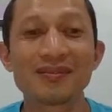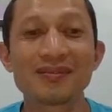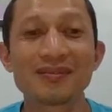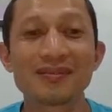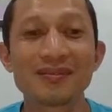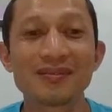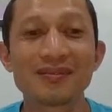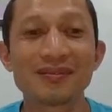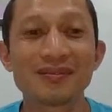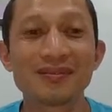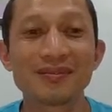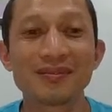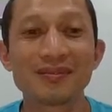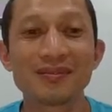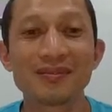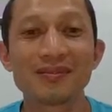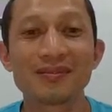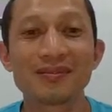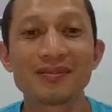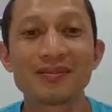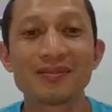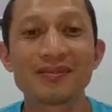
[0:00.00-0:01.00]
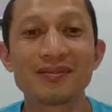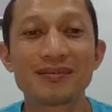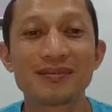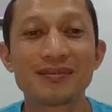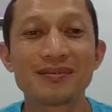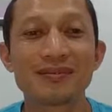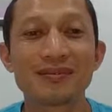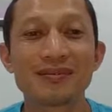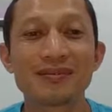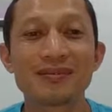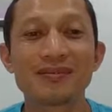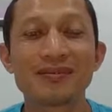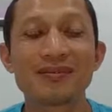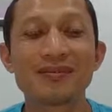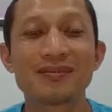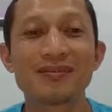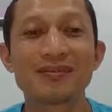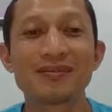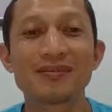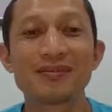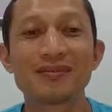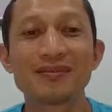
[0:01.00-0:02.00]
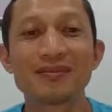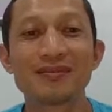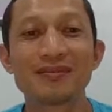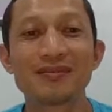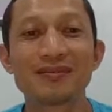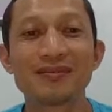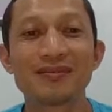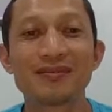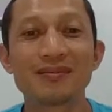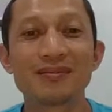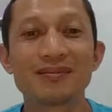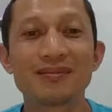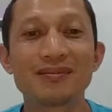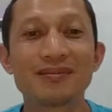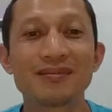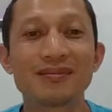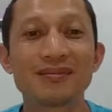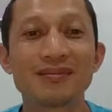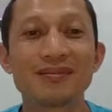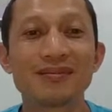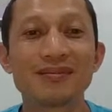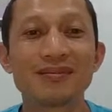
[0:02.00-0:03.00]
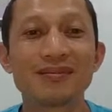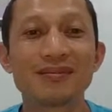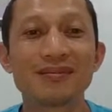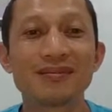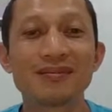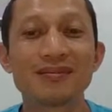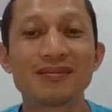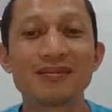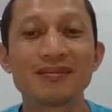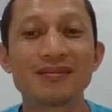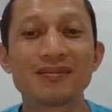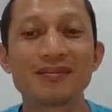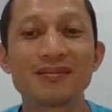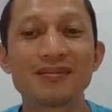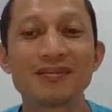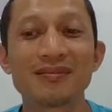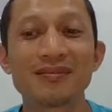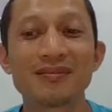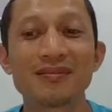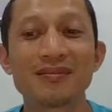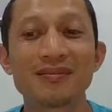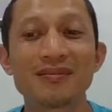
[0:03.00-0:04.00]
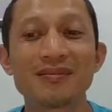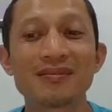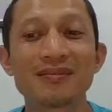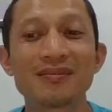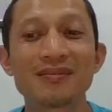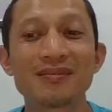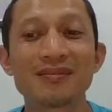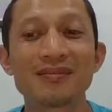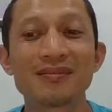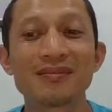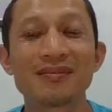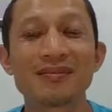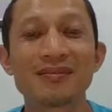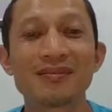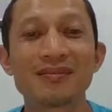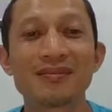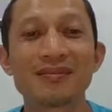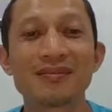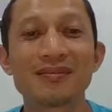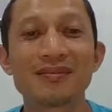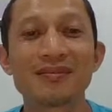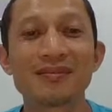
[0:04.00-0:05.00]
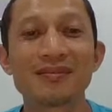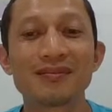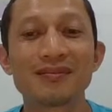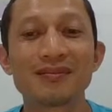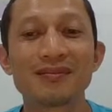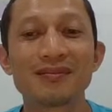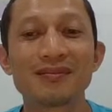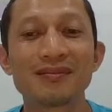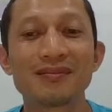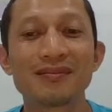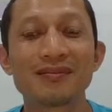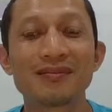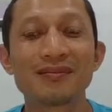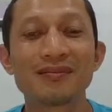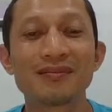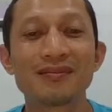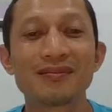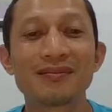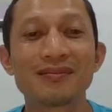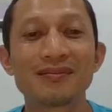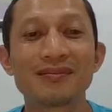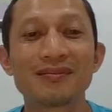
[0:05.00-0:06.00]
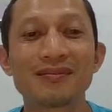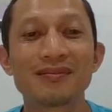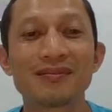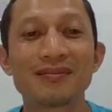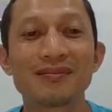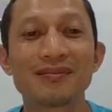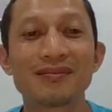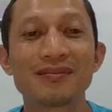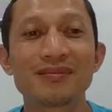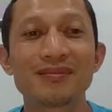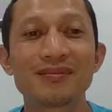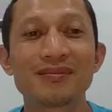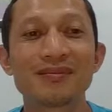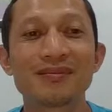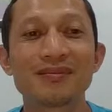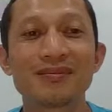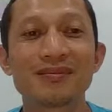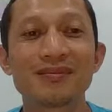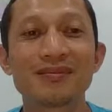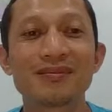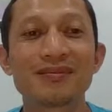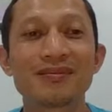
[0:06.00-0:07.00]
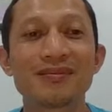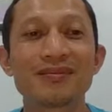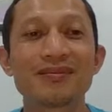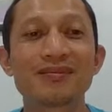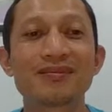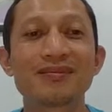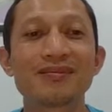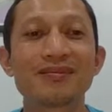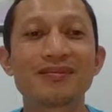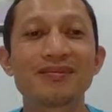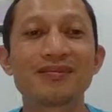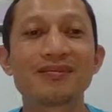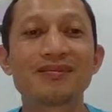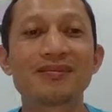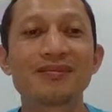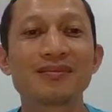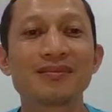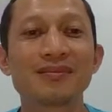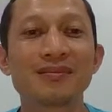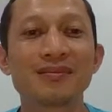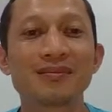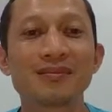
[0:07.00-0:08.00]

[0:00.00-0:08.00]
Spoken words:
The person shown says nothing.